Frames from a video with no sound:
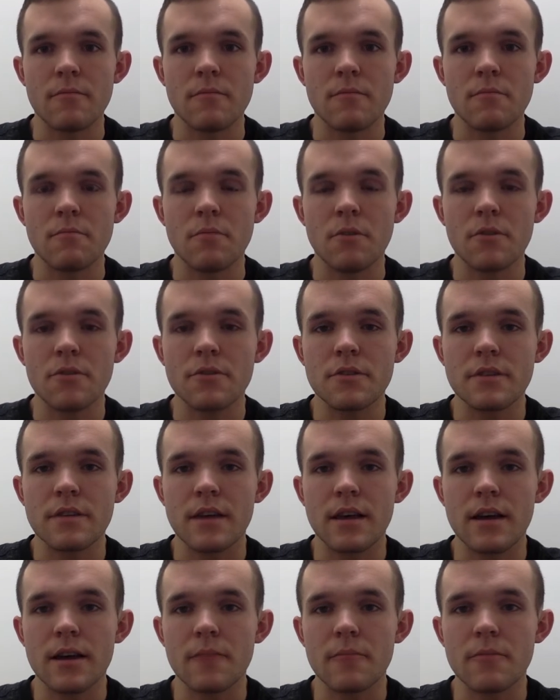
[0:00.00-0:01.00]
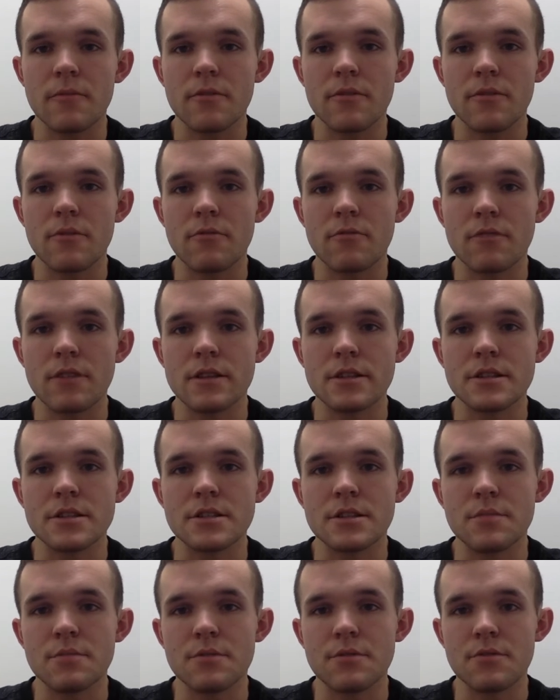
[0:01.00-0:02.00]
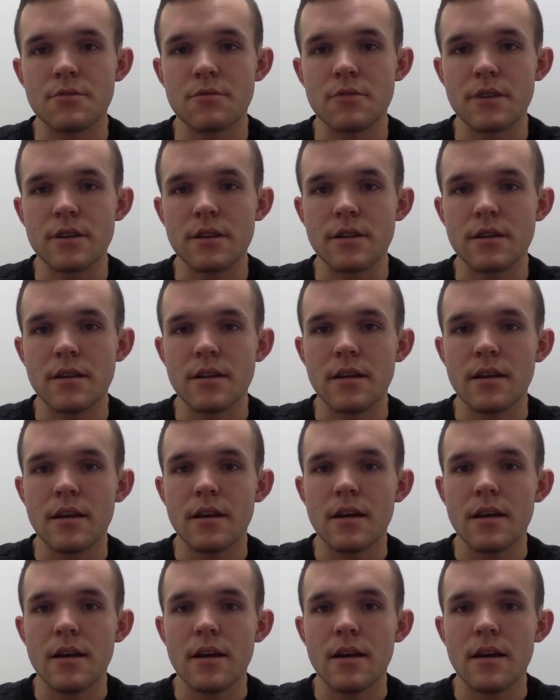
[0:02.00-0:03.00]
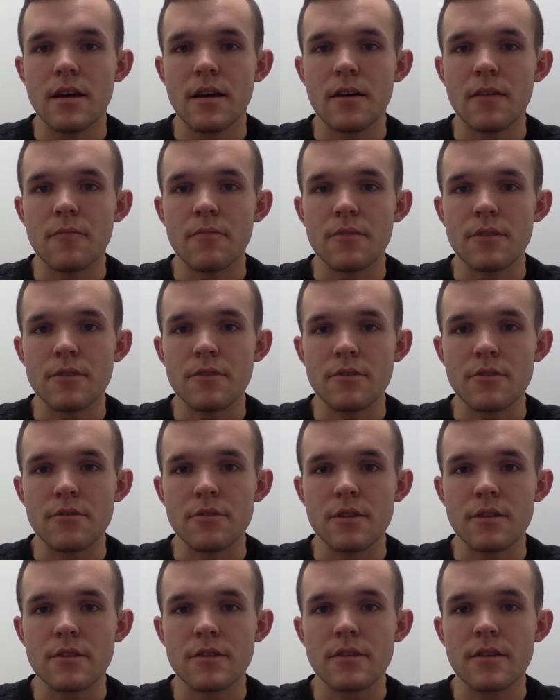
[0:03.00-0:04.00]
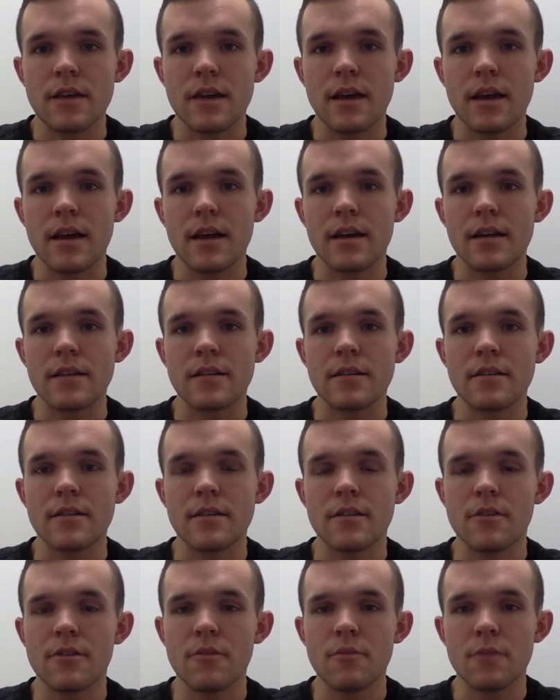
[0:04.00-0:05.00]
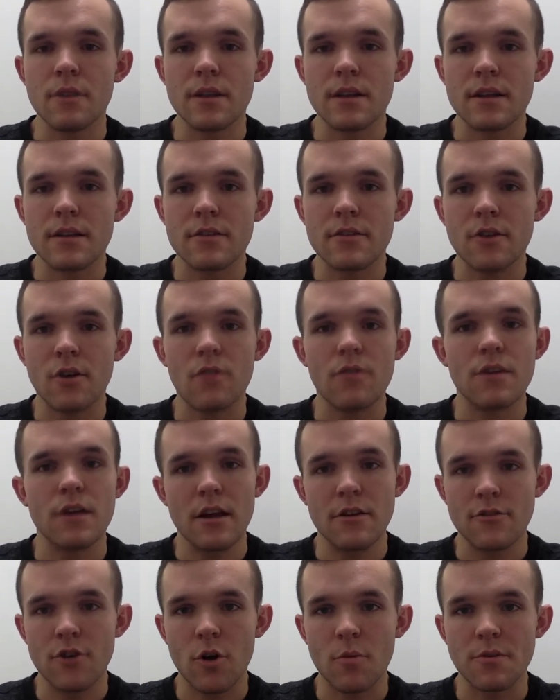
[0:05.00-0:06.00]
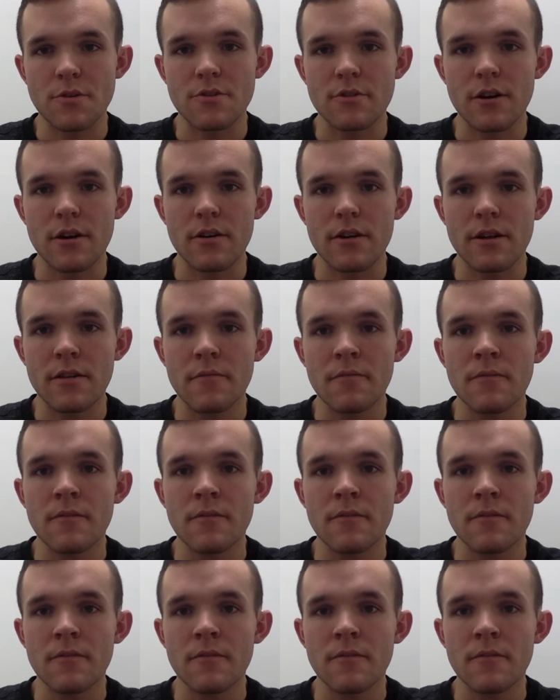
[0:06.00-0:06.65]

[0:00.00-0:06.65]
Most of the time, the relationship between these units and the meaning itself is arbitrary.